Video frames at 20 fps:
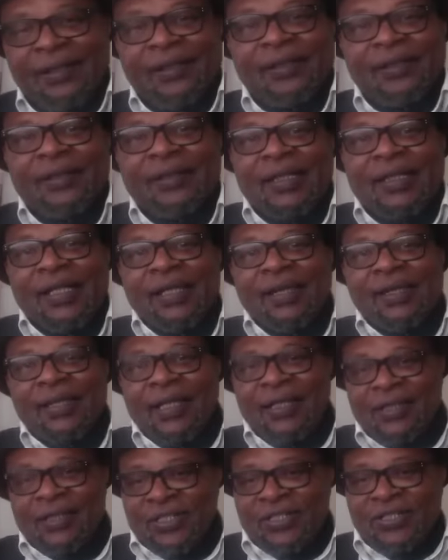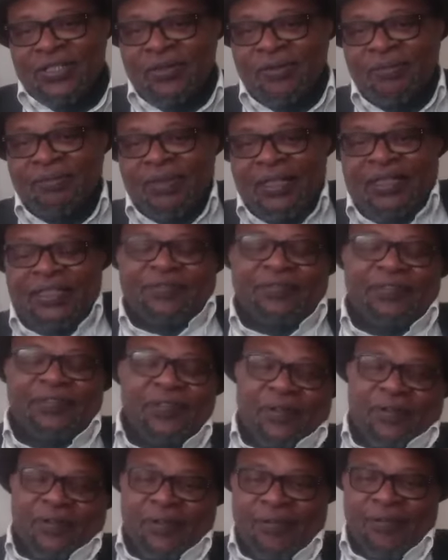Okay, thank you so much
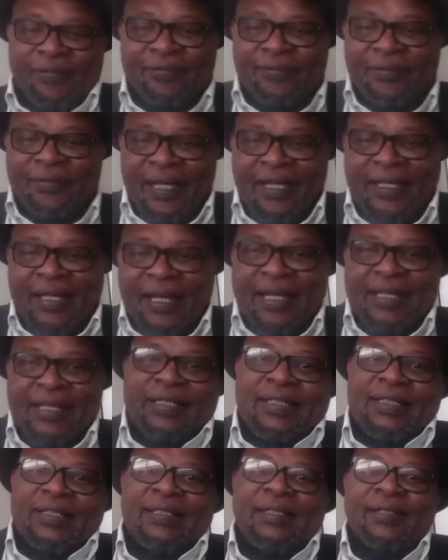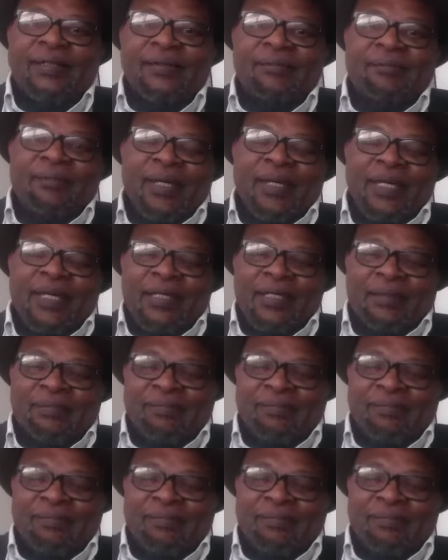for finally make,